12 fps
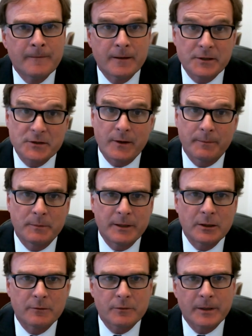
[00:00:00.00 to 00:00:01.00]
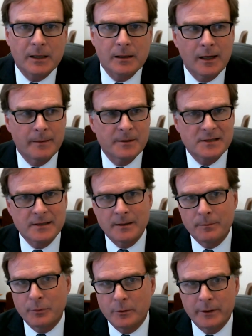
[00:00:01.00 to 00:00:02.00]
also happen to be good from a climate
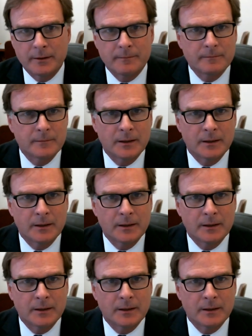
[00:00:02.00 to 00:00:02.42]
standpoint.